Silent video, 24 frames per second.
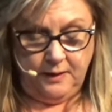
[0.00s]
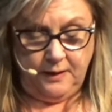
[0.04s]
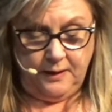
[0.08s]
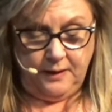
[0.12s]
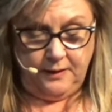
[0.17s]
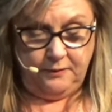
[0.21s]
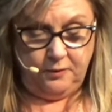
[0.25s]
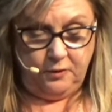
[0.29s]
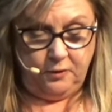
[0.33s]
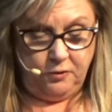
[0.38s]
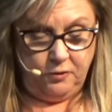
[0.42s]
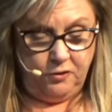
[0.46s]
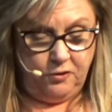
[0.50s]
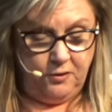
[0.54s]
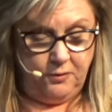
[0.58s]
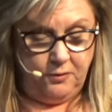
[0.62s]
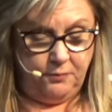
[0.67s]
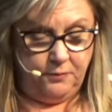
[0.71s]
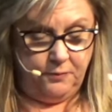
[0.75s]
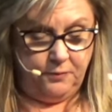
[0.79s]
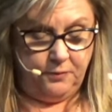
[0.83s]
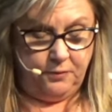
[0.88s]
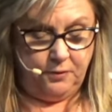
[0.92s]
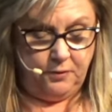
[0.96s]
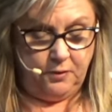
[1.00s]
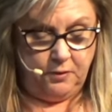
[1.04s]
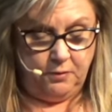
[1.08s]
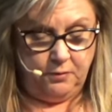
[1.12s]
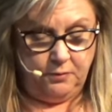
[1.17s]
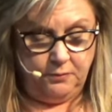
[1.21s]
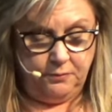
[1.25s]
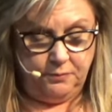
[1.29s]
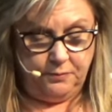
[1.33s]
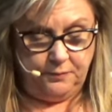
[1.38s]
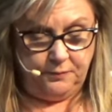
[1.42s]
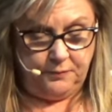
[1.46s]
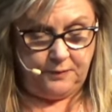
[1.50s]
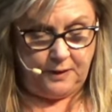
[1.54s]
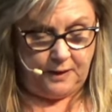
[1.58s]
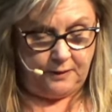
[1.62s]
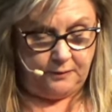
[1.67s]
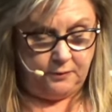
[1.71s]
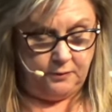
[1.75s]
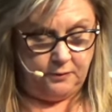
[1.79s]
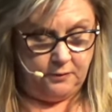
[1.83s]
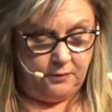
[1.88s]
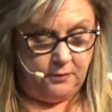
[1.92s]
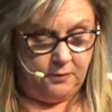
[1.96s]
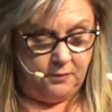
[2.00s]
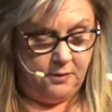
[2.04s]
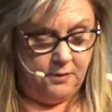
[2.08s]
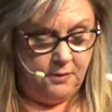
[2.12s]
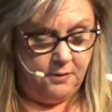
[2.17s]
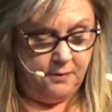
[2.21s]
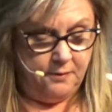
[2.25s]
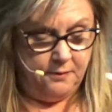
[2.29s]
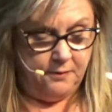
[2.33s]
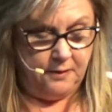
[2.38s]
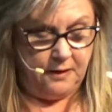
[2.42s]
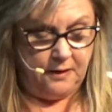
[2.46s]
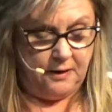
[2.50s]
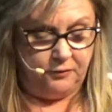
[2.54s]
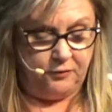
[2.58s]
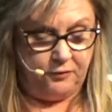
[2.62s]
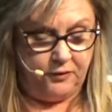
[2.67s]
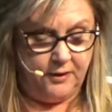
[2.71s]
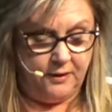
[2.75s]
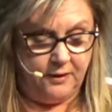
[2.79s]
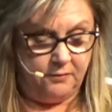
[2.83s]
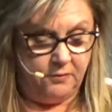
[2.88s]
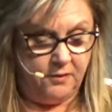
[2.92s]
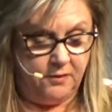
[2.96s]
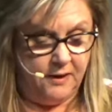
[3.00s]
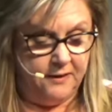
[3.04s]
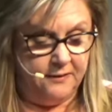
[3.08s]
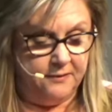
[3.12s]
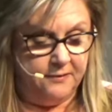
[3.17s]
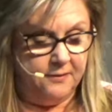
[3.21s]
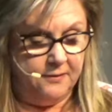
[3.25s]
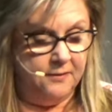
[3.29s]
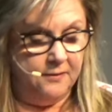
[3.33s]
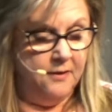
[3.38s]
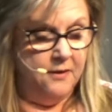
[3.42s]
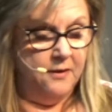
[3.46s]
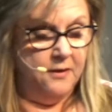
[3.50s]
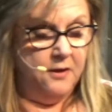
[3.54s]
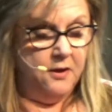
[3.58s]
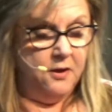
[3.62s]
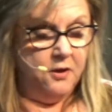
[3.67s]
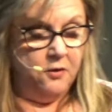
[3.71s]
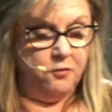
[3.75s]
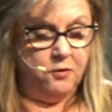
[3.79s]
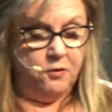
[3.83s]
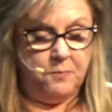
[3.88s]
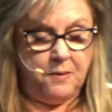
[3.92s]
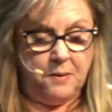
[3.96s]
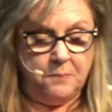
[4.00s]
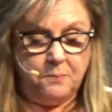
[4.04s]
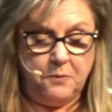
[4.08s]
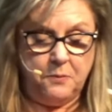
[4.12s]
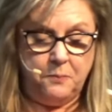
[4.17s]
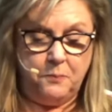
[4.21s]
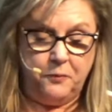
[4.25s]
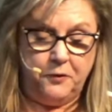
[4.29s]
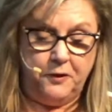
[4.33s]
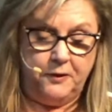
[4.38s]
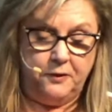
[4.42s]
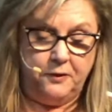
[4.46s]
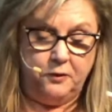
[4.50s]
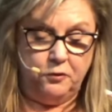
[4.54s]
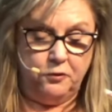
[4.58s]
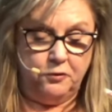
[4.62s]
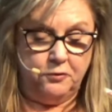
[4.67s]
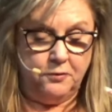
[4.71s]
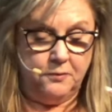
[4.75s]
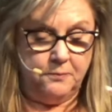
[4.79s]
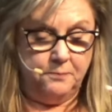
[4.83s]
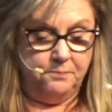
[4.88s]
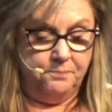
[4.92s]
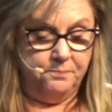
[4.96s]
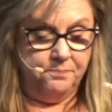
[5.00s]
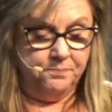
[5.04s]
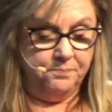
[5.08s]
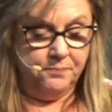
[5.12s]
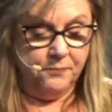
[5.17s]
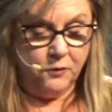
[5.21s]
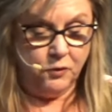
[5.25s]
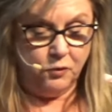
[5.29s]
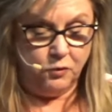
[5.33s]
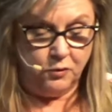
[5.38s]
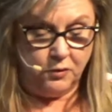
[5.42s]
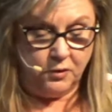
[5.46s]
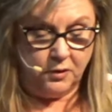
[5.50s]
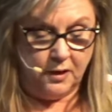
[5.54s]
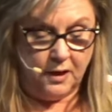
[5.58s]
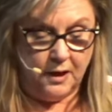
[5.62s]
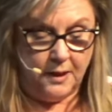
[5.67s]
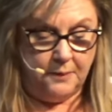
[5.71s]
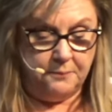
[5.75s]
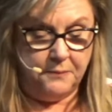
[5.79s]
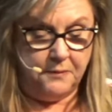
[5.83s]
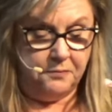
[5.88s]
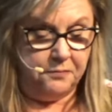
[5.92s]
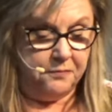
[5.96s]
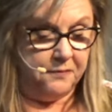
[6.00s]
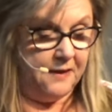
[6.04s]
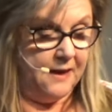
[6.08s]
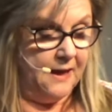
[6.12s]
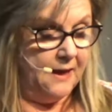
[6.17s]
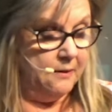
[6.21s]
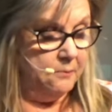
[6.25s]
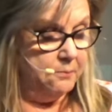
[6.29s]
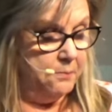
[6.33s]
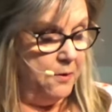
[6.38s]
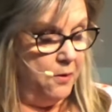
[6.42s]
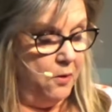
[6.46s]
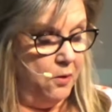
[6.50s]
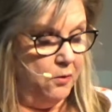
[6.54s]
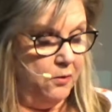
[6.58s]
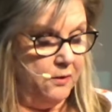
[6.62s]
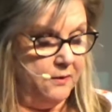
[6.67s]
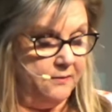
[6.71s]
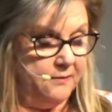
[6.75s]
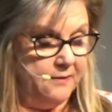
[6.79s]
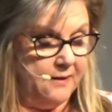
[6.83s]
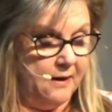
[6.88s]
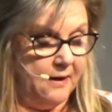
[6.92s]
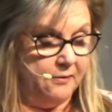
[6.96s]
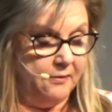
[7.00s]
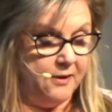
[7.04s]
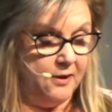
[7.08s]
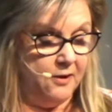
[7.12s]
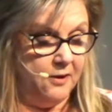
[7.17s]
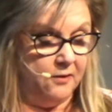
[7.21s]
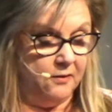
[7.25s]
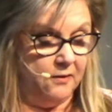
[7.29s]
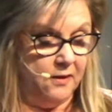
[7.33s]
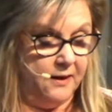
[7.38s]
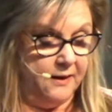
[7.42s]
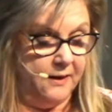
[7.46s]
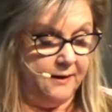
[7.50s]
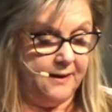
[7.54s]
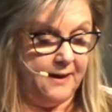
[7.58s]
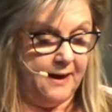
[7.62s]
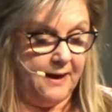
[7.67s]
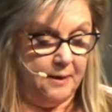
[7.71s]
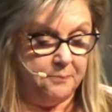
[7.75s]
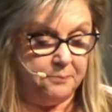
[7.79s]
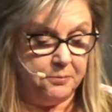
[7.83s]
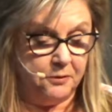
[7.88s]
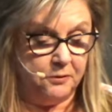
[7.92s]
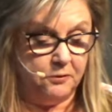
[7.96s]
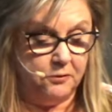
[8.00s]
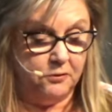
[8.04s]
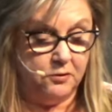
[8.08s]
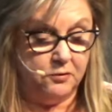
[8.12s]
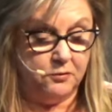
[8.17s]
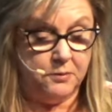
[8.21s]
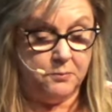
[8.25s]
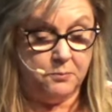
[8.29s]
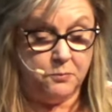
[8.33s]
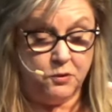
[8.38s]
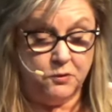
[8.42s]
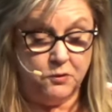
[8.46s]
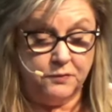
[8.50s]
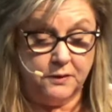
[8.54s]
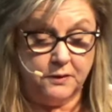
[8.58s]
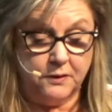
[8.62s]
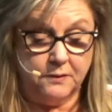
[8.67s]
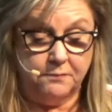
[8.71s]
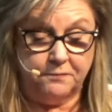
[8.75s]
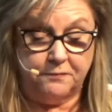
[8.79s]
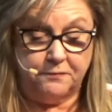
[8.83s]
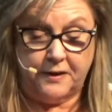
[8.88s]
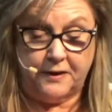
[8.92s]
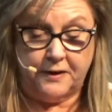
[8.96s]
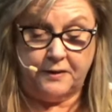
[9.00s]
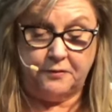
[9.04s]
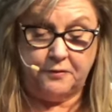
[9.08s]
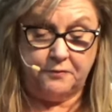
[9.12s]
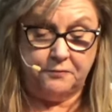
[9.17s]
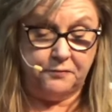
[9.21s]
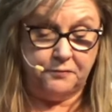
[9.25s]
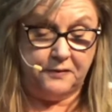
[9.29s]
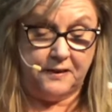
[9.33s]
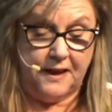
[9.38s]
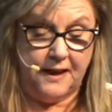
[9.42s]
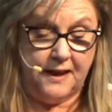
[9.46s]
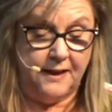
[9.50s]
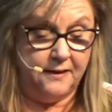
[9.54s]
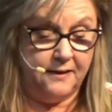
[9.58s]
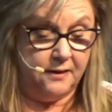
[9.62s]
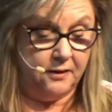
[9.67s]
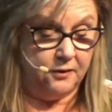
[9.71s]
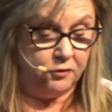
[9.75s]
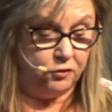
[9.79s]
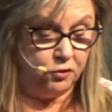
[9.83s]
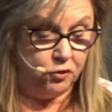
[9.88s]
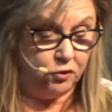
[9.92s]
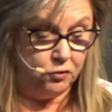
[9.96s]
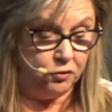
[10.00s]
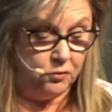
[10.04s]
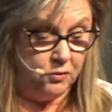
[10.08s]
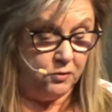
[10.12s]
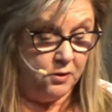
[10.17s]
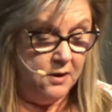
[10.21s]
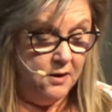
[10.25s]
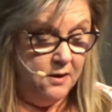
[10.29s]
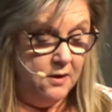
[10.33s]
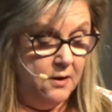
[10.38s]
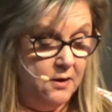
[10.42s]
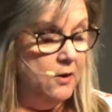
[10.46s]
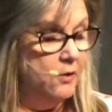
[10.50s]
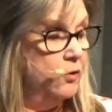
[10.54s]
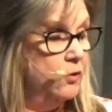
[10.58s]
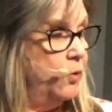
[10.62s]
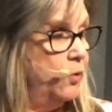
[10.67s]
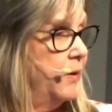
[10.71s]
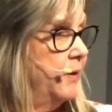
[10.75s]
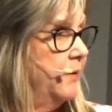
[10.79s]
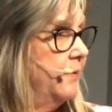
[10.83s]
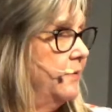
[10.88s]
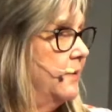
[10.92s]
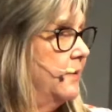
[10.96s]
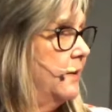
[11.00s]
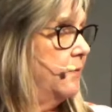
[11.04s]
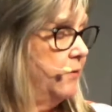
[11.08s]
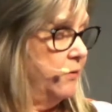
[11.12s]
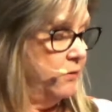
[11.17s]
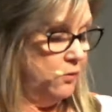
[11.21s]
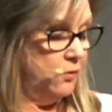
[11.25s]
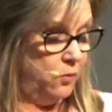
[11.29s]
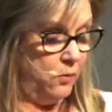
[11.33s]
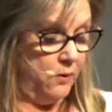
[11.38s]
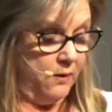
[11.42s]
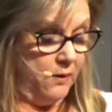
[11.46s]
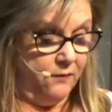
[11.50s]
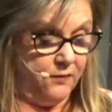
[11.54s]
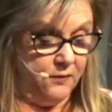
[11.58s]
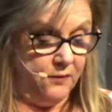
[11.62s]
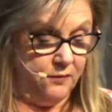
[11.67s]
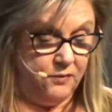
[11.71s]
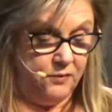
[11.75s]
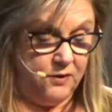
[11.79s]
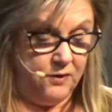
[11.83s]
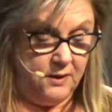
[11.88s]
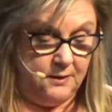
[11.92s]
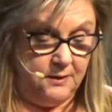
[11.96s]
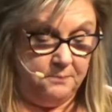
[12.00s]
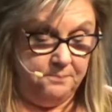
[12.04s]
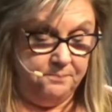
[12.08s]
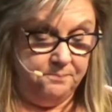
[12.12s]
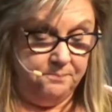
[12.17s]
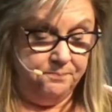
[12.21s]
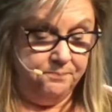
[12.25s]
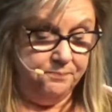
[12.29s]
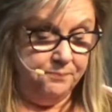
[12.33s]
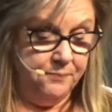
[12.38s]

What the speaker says: And so Dr. Andriette writes, "Remember Bree Newsom, who climbed the flagpole at South Carolina Capitol to remove a Confederate flag on June 27, 2015?